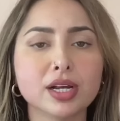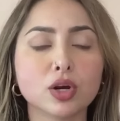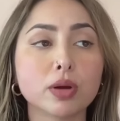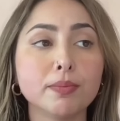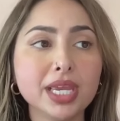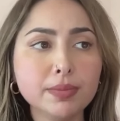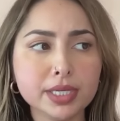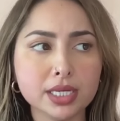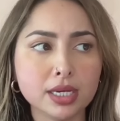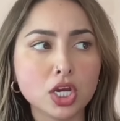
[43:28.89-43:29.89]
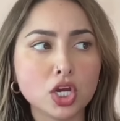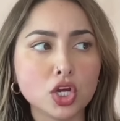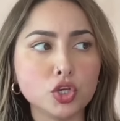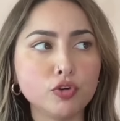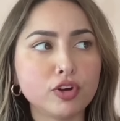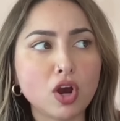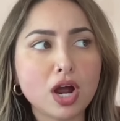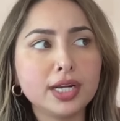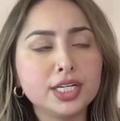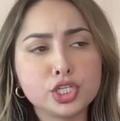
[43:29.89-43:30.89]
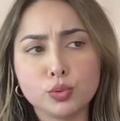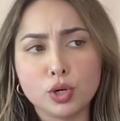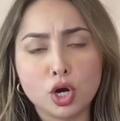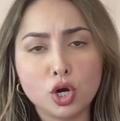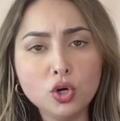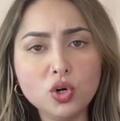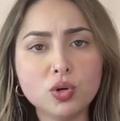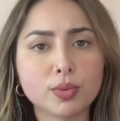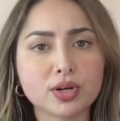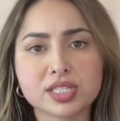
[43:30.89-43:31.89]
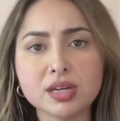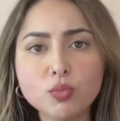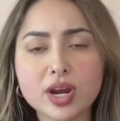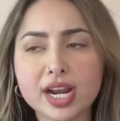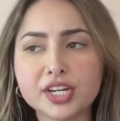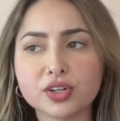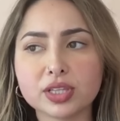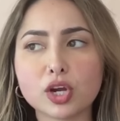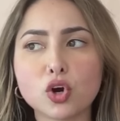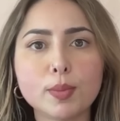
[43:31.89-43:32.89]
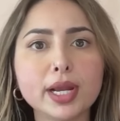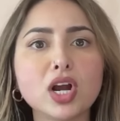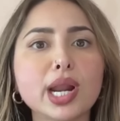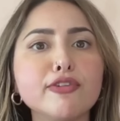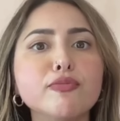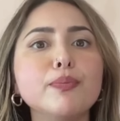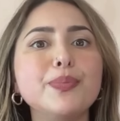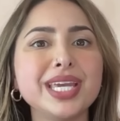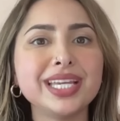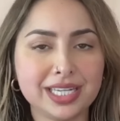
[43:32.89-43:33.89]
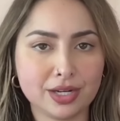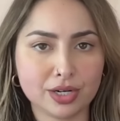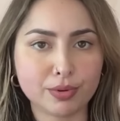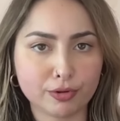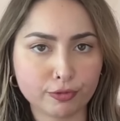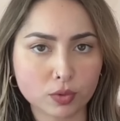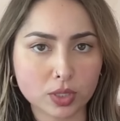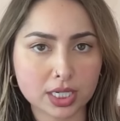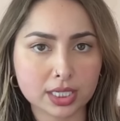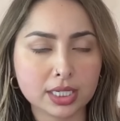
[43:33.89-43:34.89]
Or maybe you've gone into a home or somewhere and you're like, oh my God, I've been here before.